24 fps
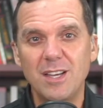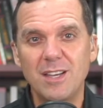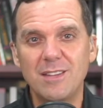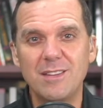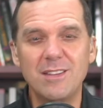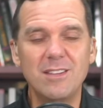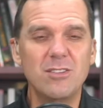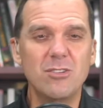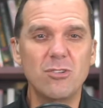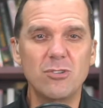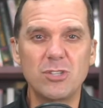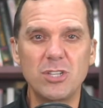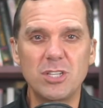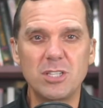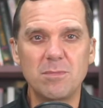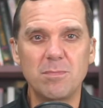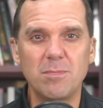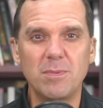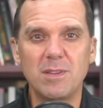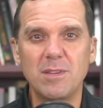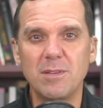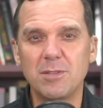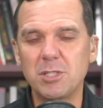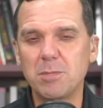They're just,
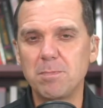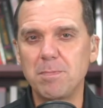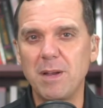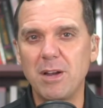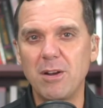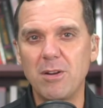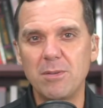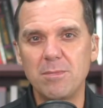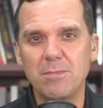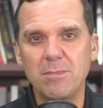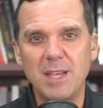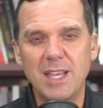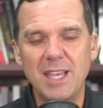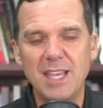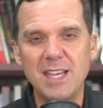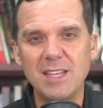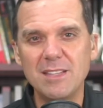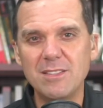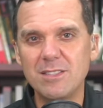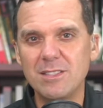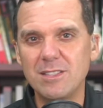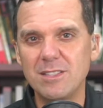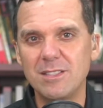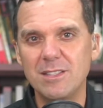the Spirit
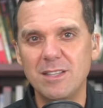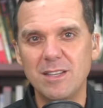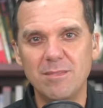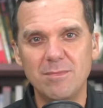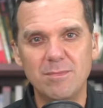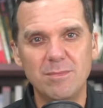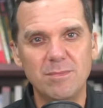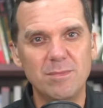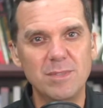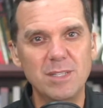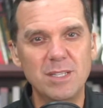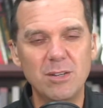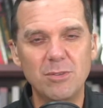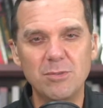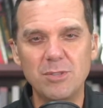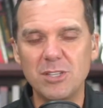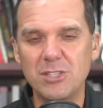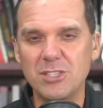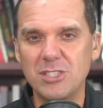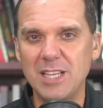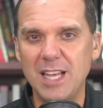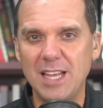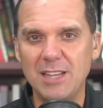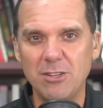begins to, you know,
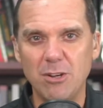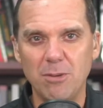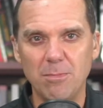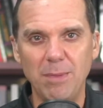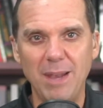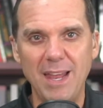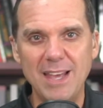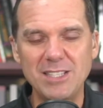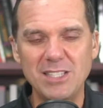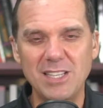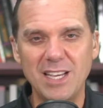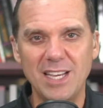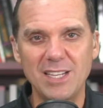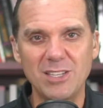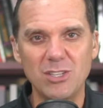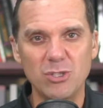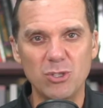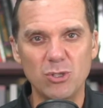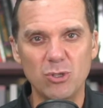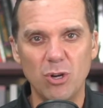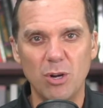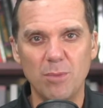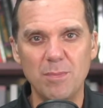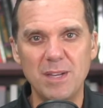descend their blessing and
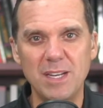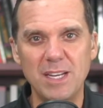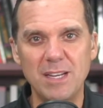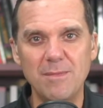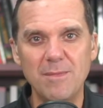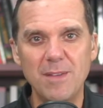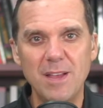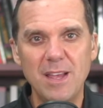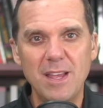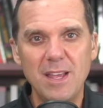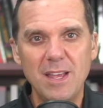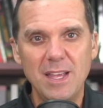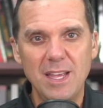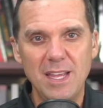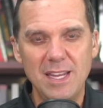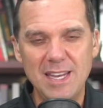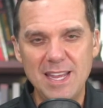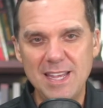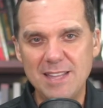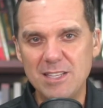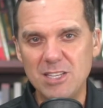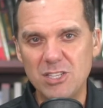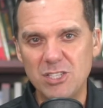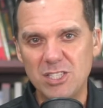discernment, and
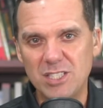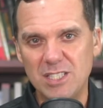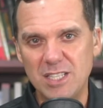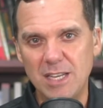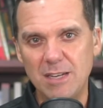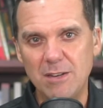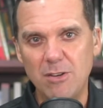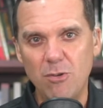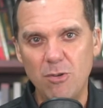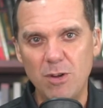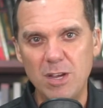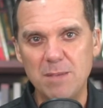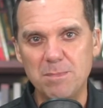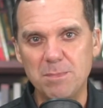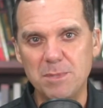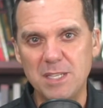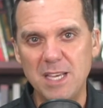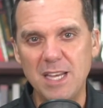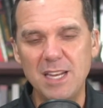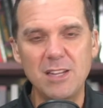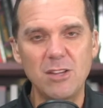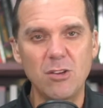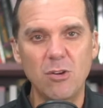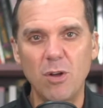it, this sin creeps
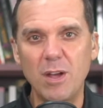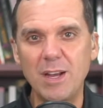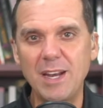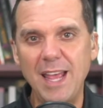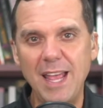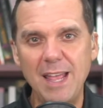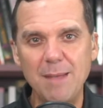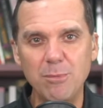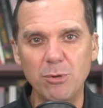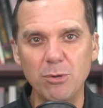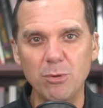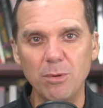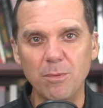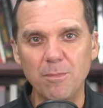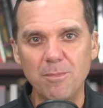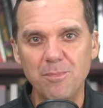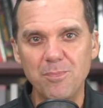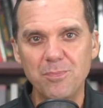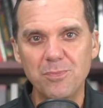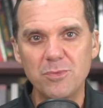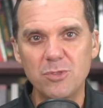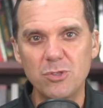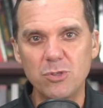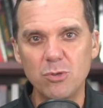in, and they're unable
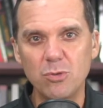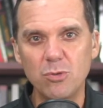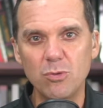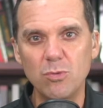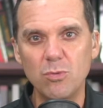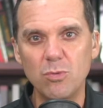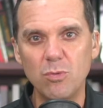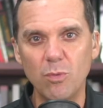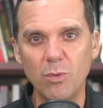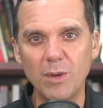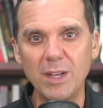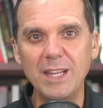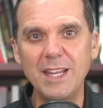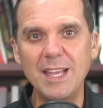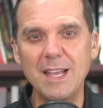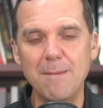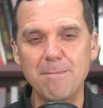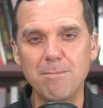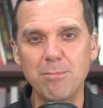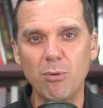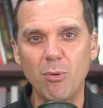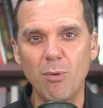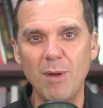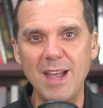to really
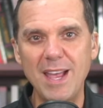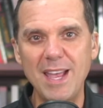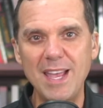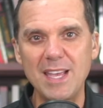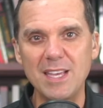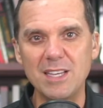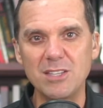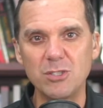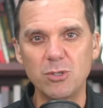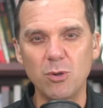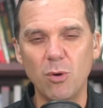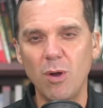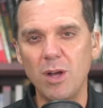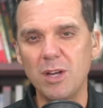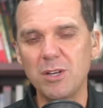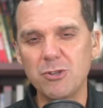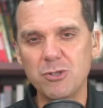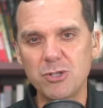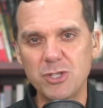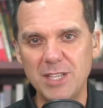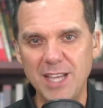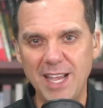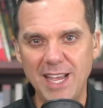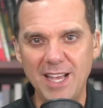appraise or
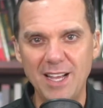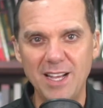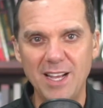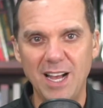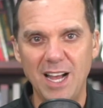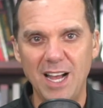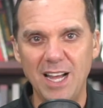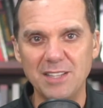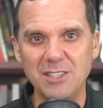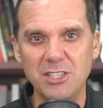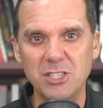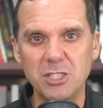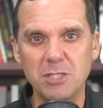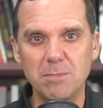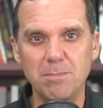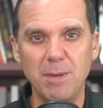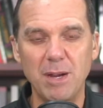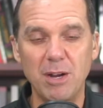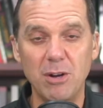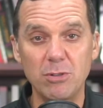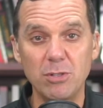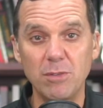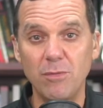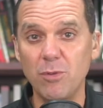understand God, the
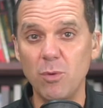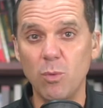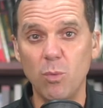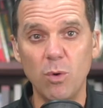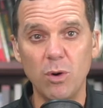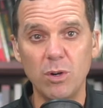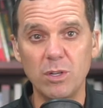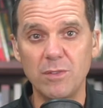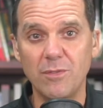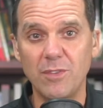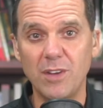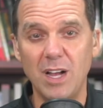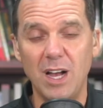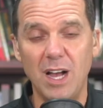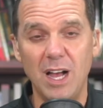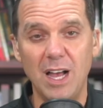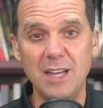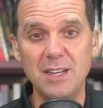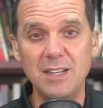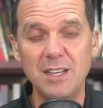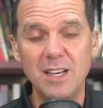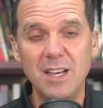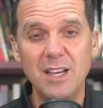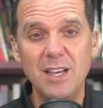Spirit of the Word of
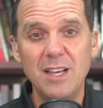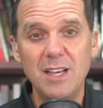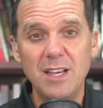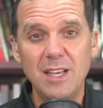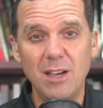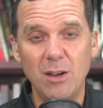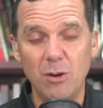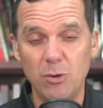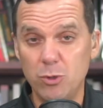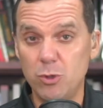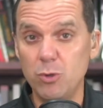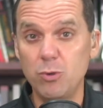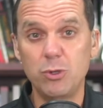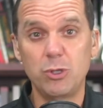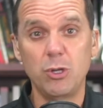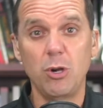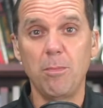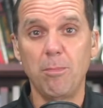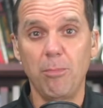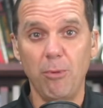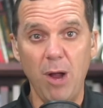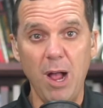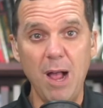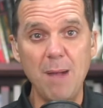God, or do so
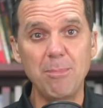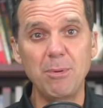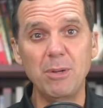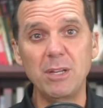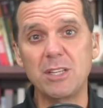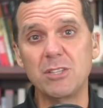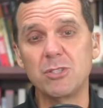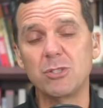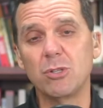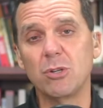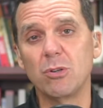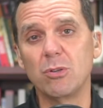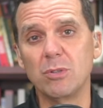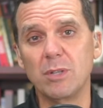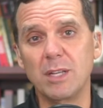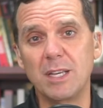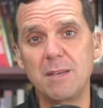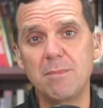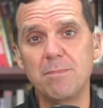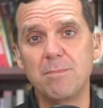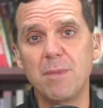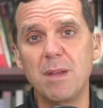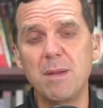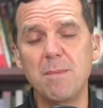properly,
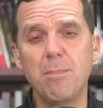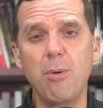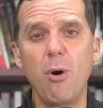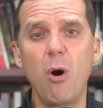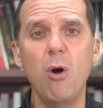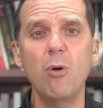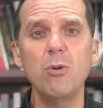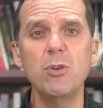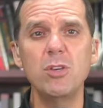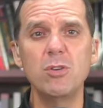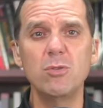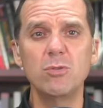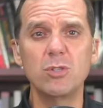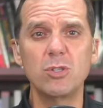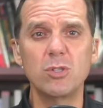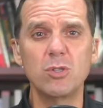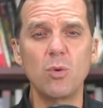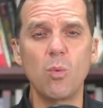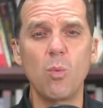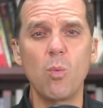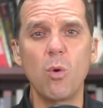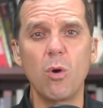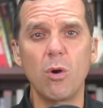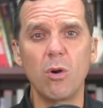certainly. But Paul uses
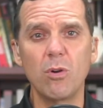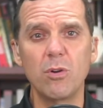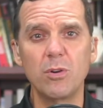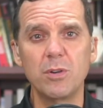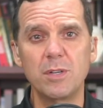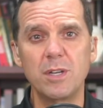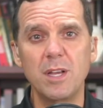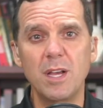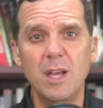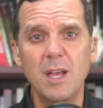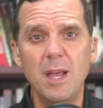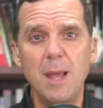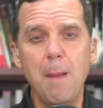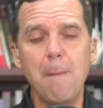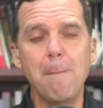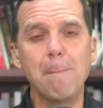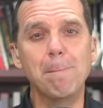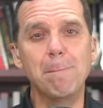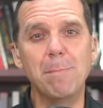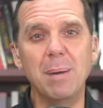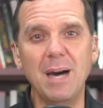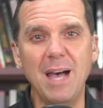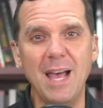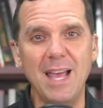the word
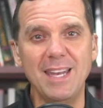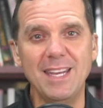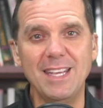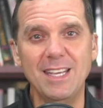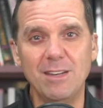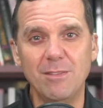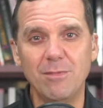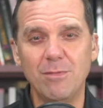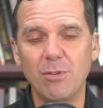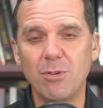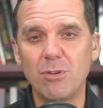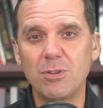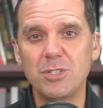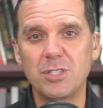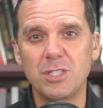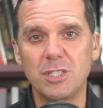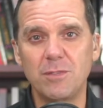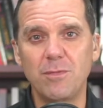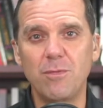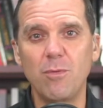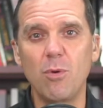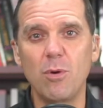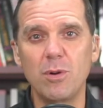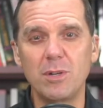"but" in
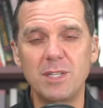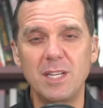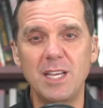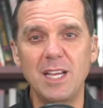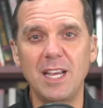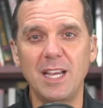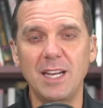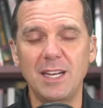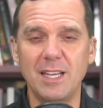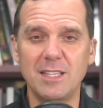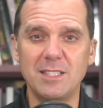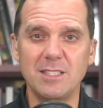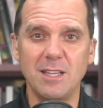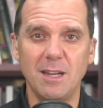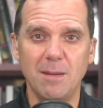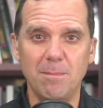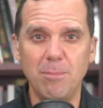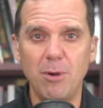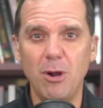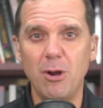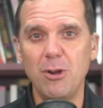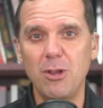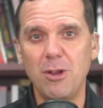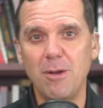verses fourteen. That's
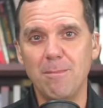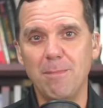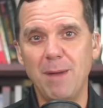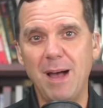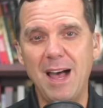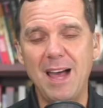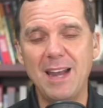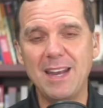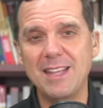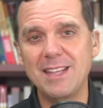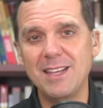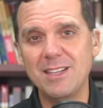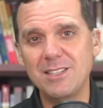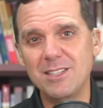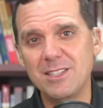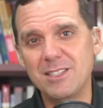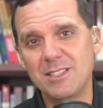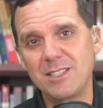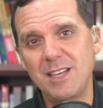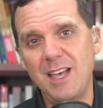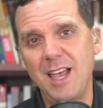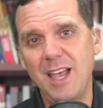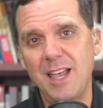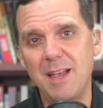not part of your body. That's
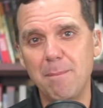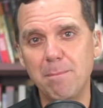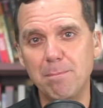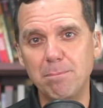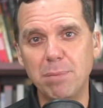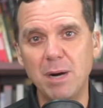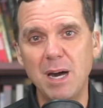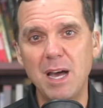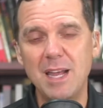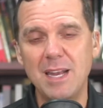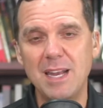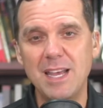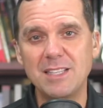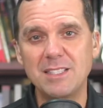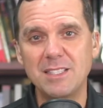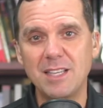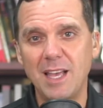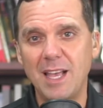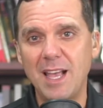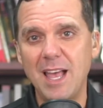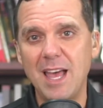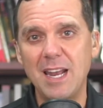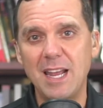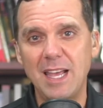just saying "but." It's
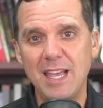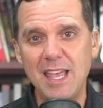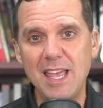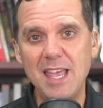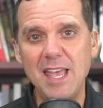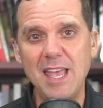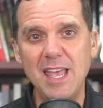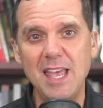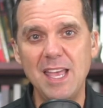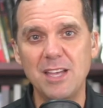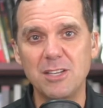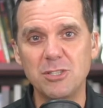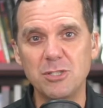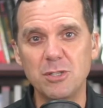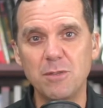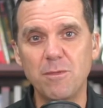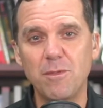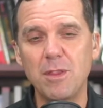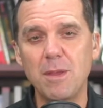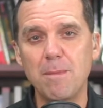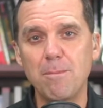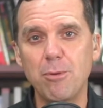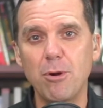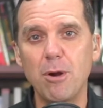like kind of like a hinge
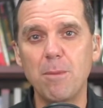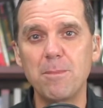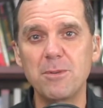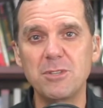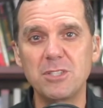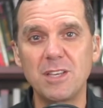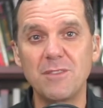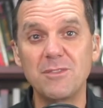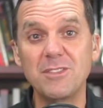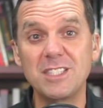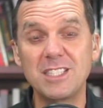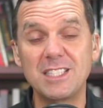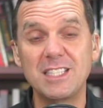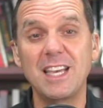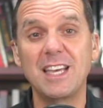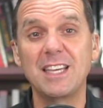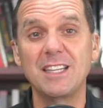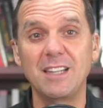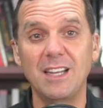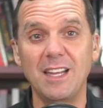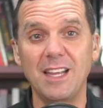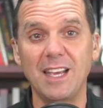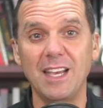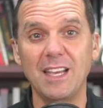for the purpose of
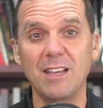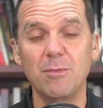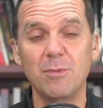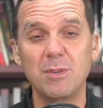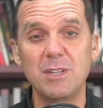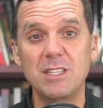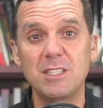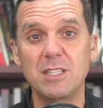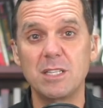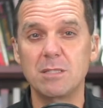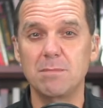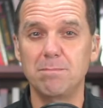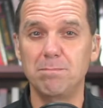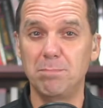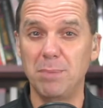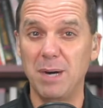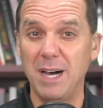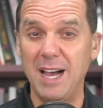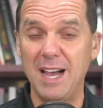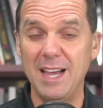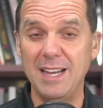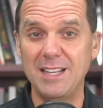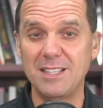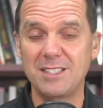signaling. And when he says
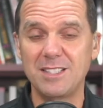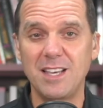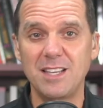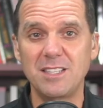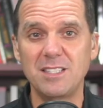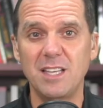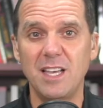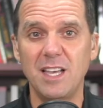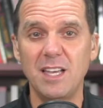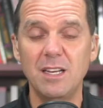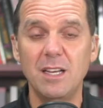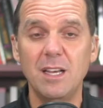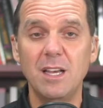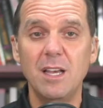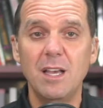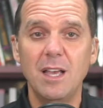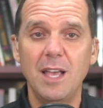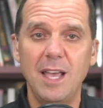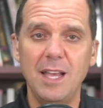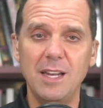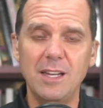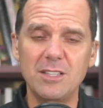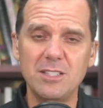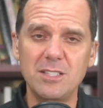"but," it's like saying,
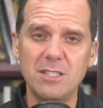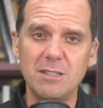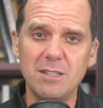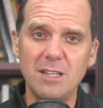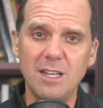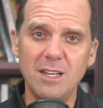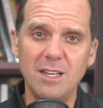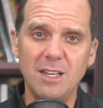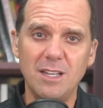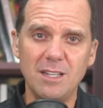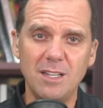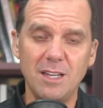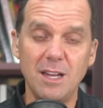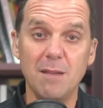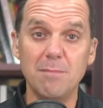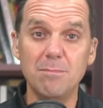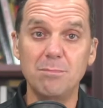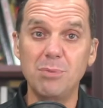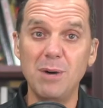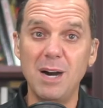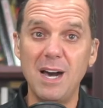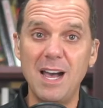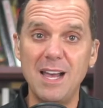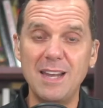hey, listen, da, da, da, da.
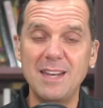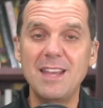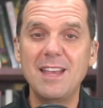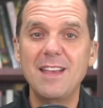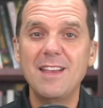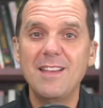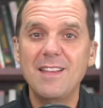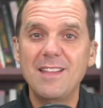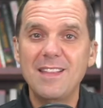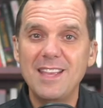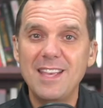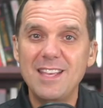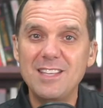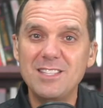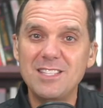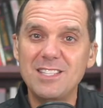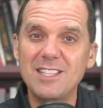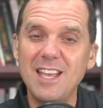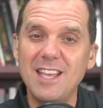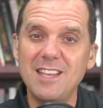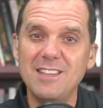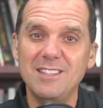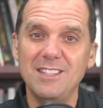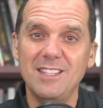But he's,
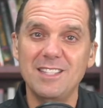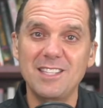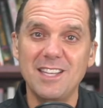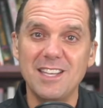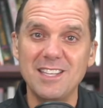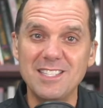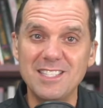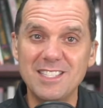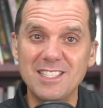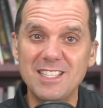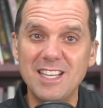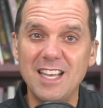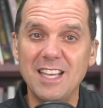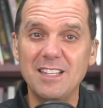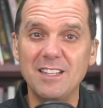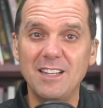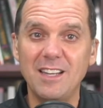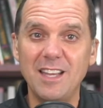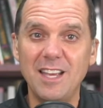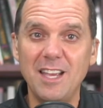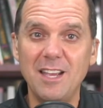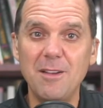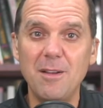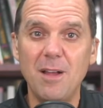he's literally
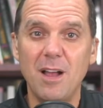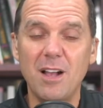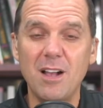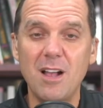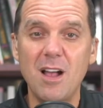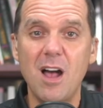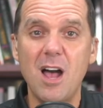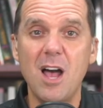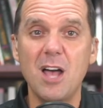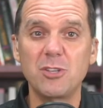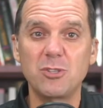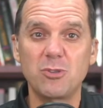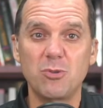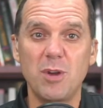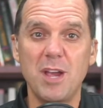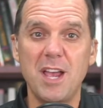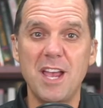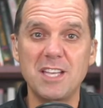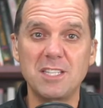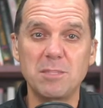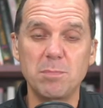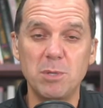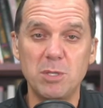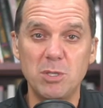signaling a
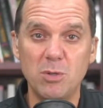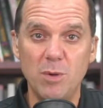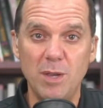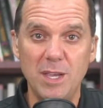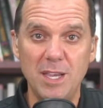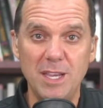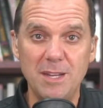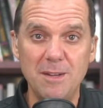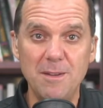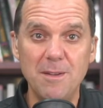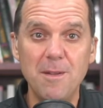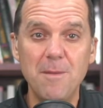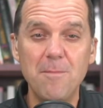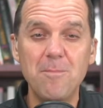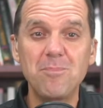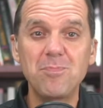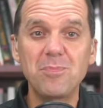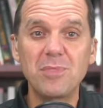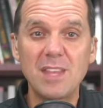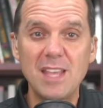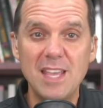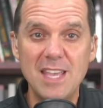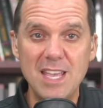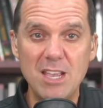contrast between
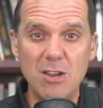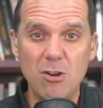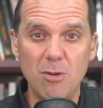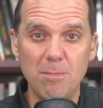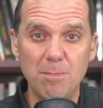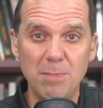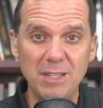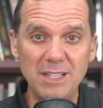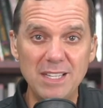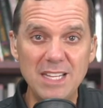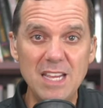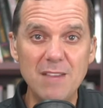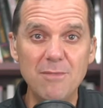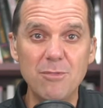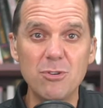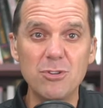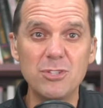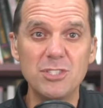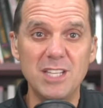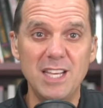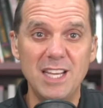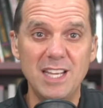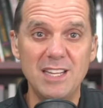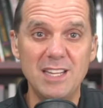here
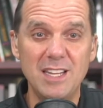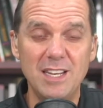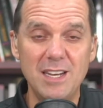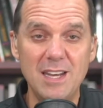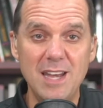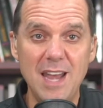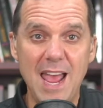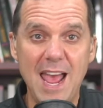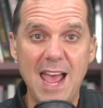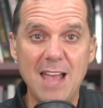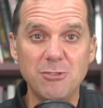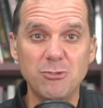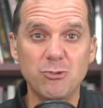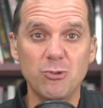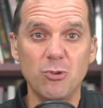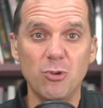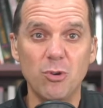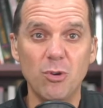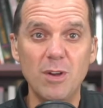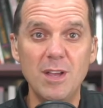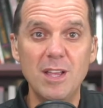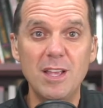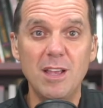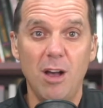believers and the
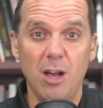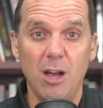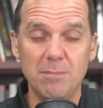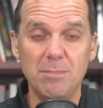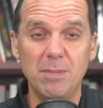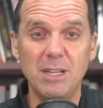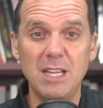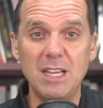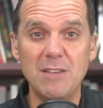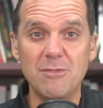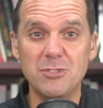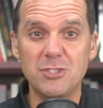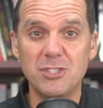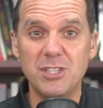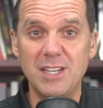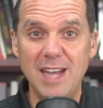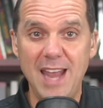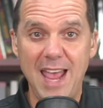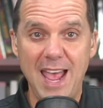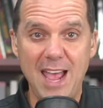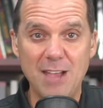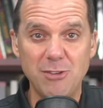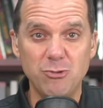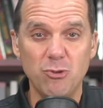natural, unbelievers, the
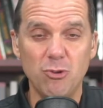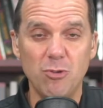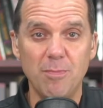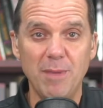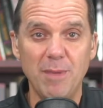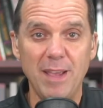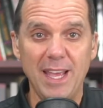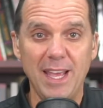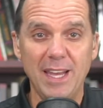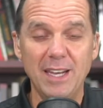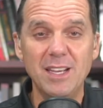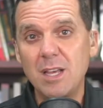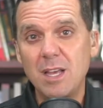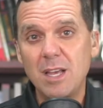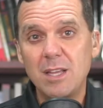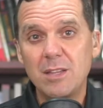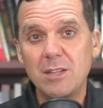natural man.